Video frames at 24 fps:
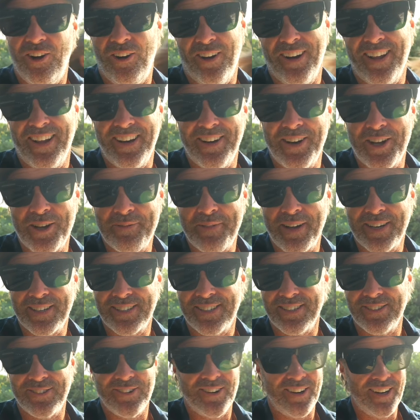I don't know
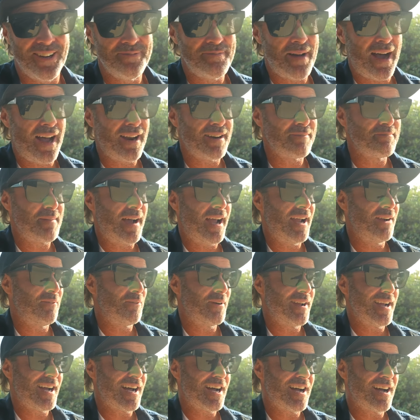much, do I? But, mate,
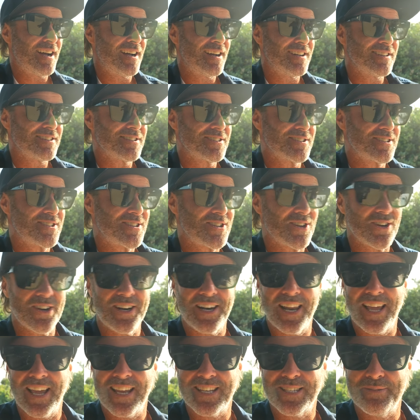we are so
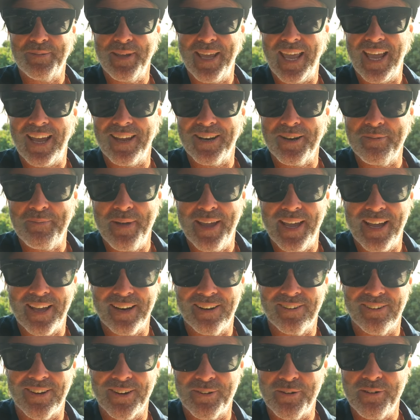glad to be out and
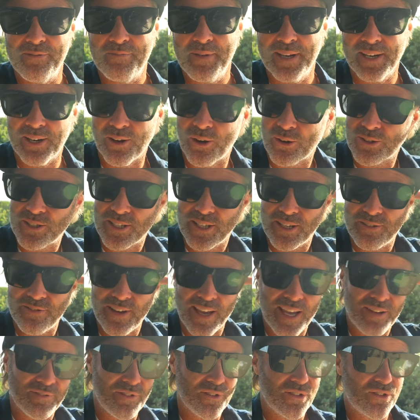about. Like, we've been locked in the
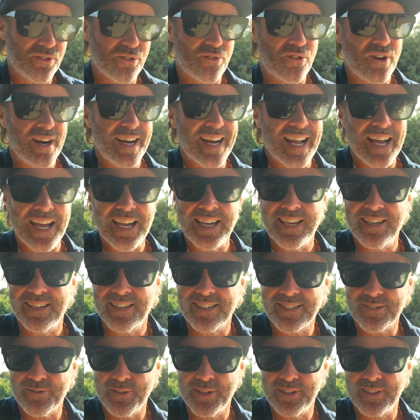van for 3
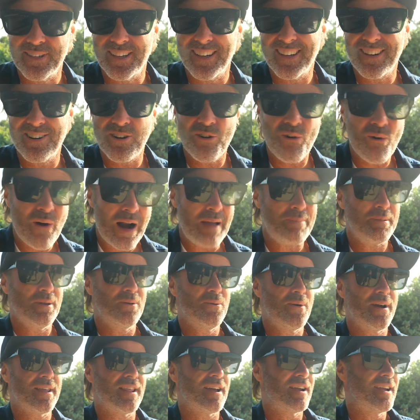days with crappy
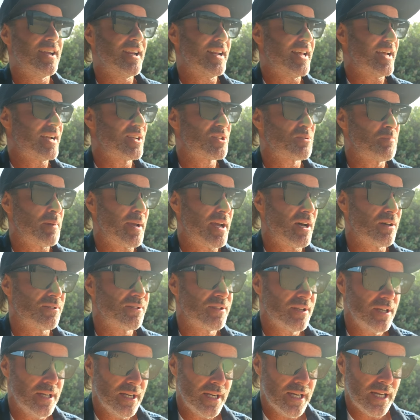weather in
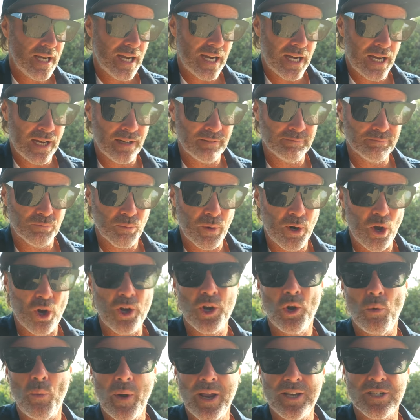Exmouth. We're not
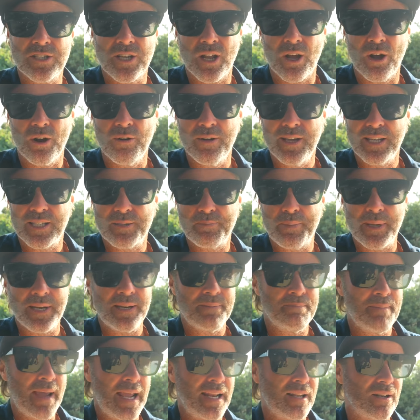going to whinge, though. It's
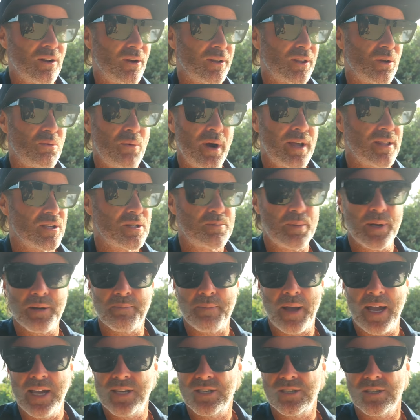been mint. Like, the weather's been
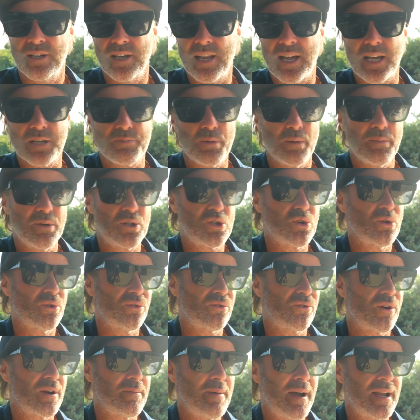amazing the last probably 2 or
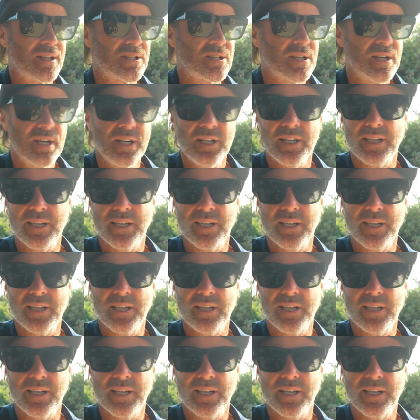3 months.